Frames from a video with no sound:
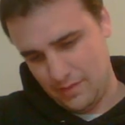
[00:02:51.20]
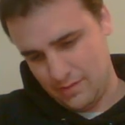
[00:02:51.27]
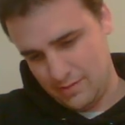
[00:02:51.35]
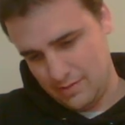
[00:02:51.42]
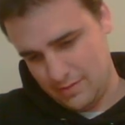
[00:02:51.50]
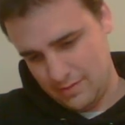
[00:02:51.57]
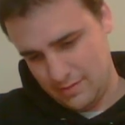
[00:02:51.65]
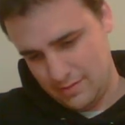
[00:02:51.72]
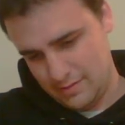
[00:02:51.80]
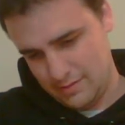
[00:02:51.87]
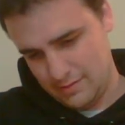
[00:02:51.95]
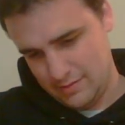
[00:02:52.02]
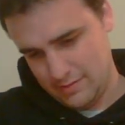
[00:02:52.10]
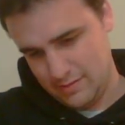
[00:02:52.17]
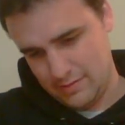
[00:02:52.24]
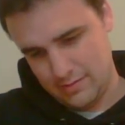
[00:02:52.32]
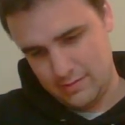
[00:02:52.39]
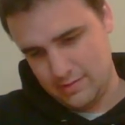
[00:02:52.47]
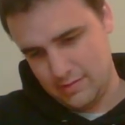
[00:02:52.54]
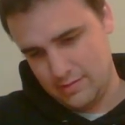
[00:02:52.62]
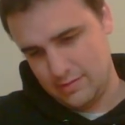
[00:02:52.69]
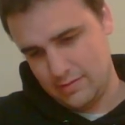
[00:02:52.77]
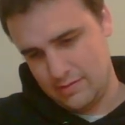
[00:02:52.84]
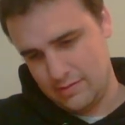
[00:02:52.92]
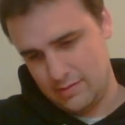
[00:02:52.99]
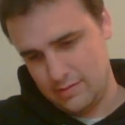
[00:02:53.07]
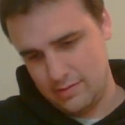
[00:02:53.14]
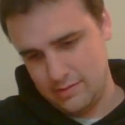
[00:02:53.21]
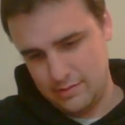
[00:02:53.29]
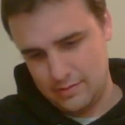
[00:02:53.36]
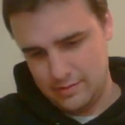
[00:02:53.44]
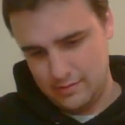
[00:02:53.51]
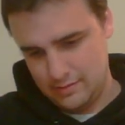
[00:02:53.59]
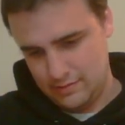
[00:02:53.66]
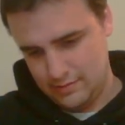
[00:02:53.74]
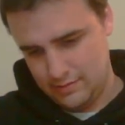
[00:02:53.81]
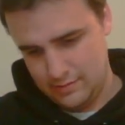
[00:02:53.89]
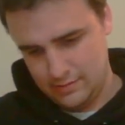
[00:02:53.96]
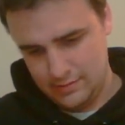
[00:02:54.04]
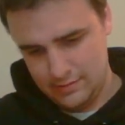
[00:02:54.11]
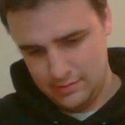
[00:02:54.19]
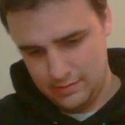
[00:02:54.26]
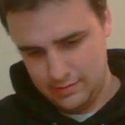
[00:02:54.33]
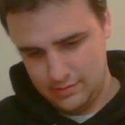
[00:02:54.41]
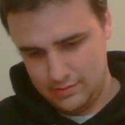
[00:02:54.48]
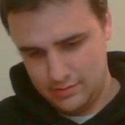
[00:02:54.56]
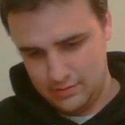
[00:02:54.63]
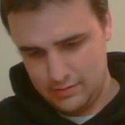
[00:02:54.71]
(silence)